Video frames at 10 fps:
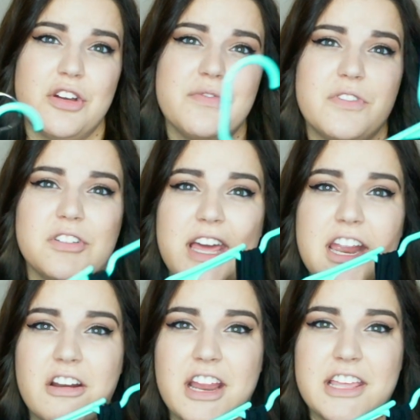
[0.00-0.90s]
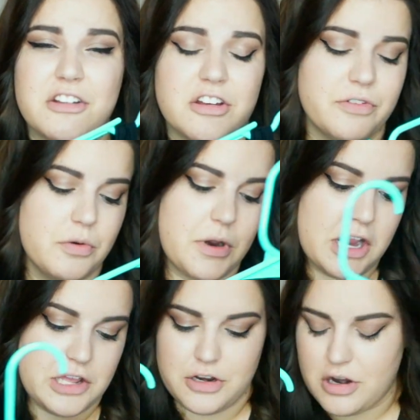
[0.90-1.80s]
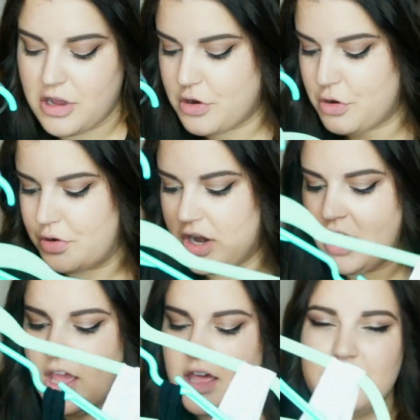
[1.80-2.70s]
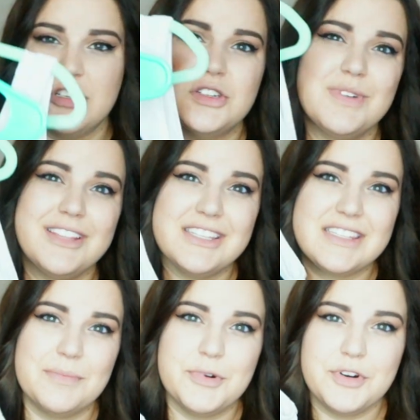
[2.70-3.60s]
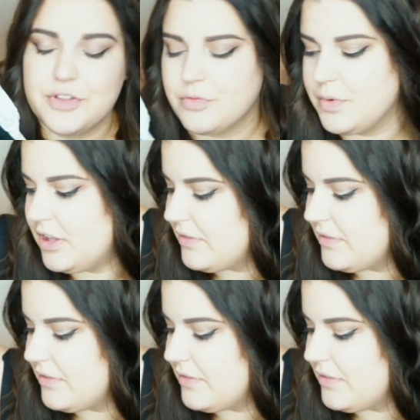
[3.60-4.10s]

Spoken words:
good for layering, they're good for wearing on their own, they're just really simple, they're really